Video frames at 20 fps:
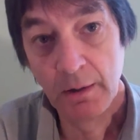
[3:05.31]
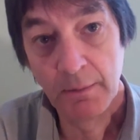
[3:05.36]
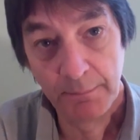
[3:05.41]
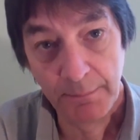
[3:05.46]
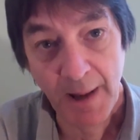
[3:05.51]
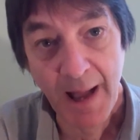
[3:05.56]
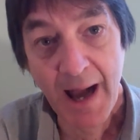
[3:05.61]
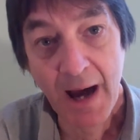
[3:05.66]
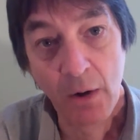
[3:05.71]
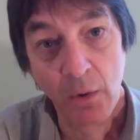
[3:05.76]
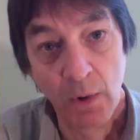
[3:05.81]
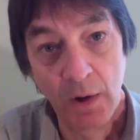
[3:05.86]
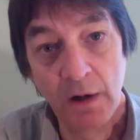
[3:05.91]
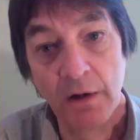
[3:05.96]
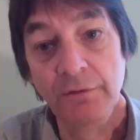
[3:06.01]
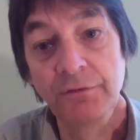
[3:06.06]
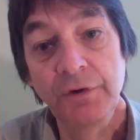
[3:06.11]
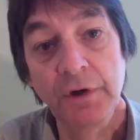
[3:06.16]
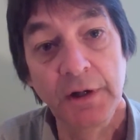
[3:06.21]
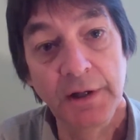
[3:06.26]
power
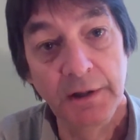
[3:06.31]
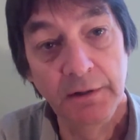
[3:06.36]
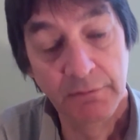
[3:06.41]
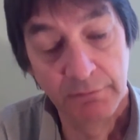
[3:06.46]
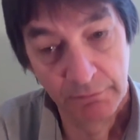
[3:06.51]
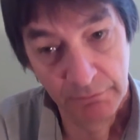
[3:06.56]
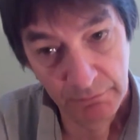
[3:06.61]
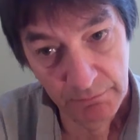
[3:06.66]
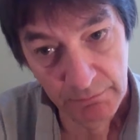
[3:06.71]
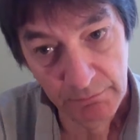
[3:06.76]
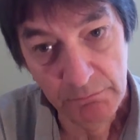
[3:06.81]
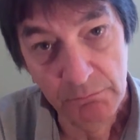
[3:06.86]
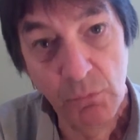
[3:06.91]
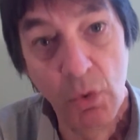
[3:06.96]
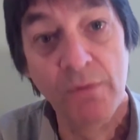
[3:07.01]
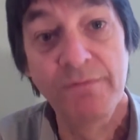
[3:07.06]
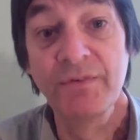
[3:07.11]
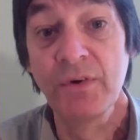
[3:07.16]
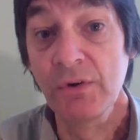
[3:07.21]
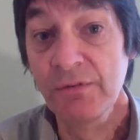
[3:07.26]
to
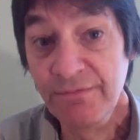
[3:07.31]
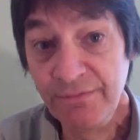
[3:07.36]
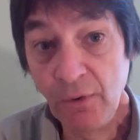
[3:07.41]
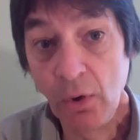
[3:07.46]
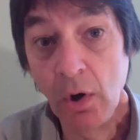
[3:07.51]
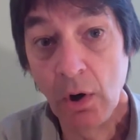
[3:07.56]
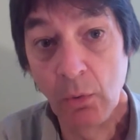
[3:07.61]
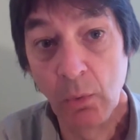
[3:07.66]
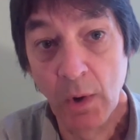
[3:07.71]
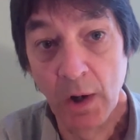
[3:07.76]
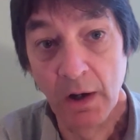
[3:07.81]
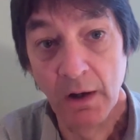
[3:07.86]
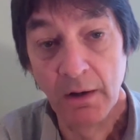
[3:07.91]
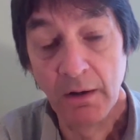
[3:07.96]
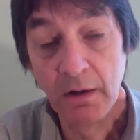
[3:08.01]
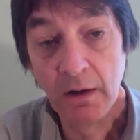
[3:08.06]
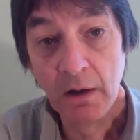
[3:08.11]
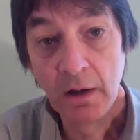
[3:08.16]
move you forward.